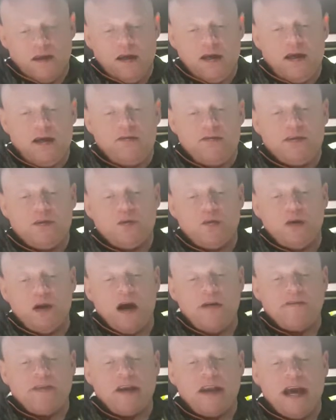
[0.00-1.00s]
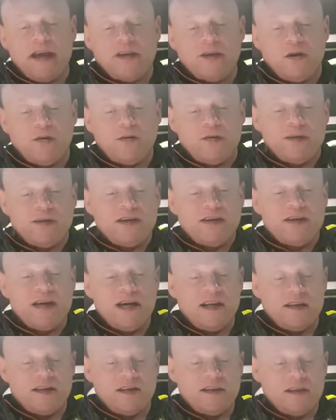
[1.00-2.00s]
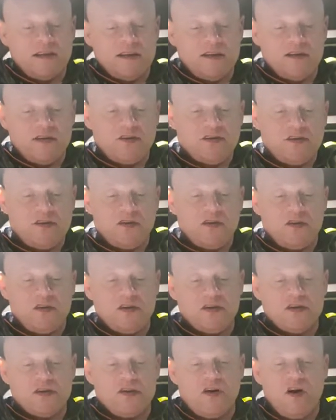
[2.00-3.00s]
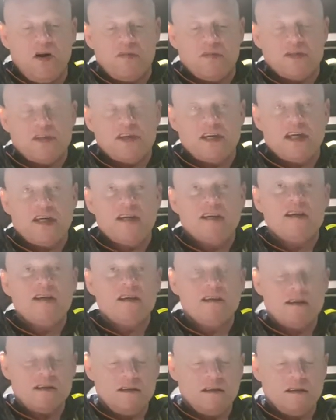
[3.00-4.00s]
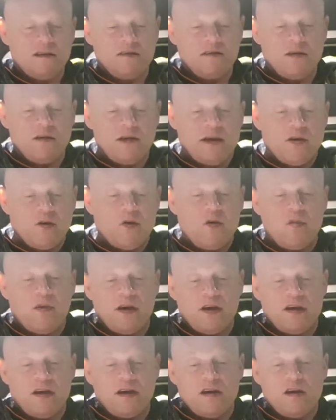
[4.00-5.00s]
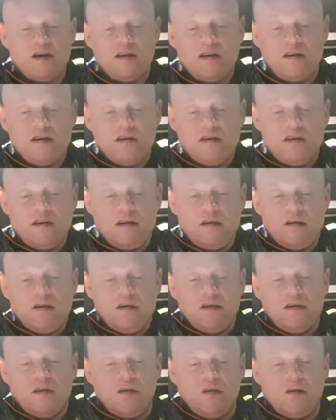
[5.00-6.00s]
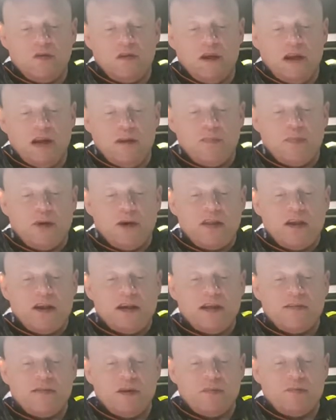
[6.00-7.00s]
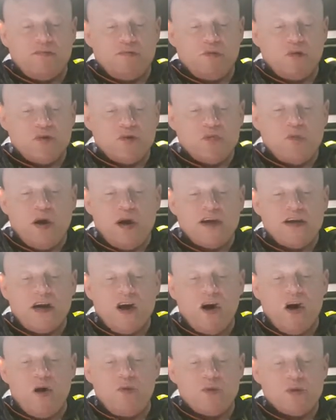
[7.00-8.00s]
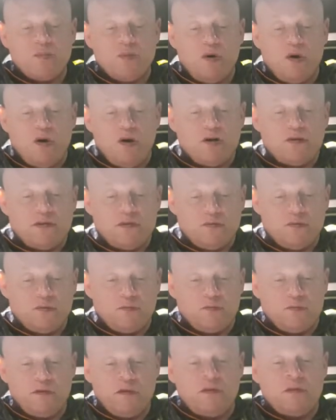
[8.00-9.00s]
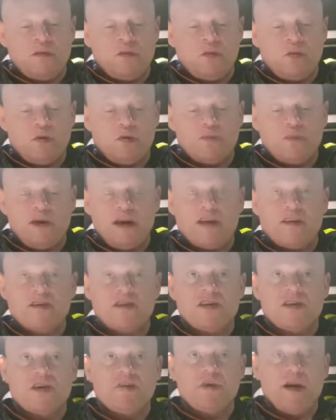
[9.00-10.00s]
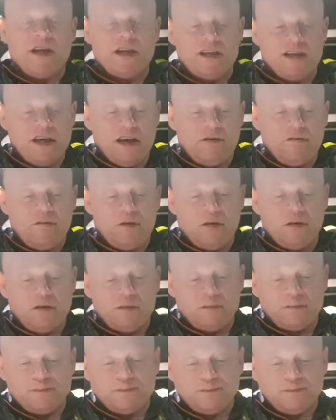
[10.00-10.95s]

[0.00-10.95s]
if you don't have your light on in the tent, you just can't be seen. You know what I mean? Anybody that even approached where your car was parked wouldn't be able to see where your tent was.